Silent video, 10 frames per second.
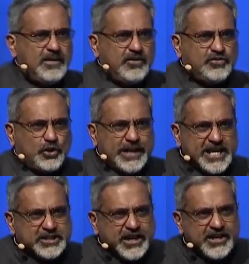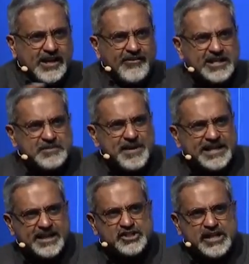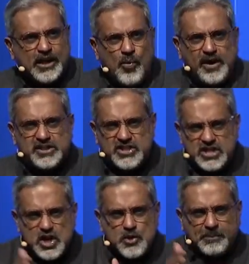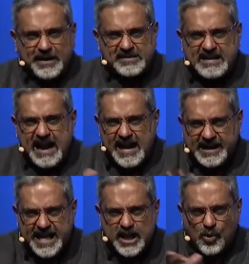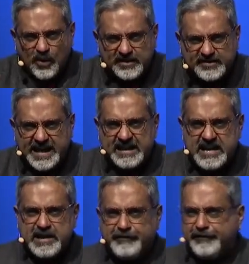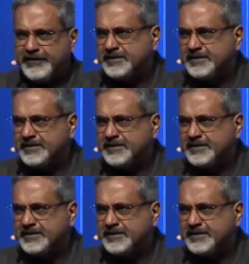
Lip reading: So the eternal arithmetic still works. You plus God equals enough.